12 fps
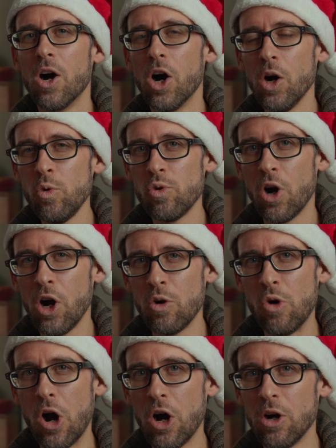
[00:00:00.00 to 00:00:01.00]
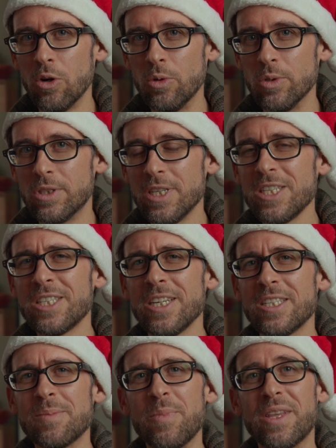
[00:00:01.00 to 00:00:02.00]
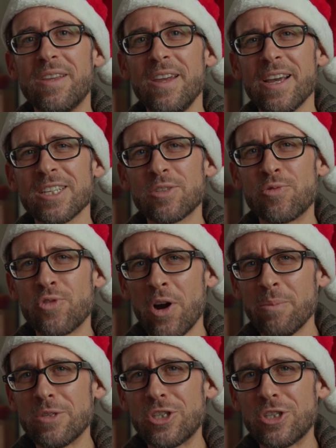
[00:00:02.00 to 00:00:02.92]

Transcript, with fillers: Ho, ho, ho. This is Matthias from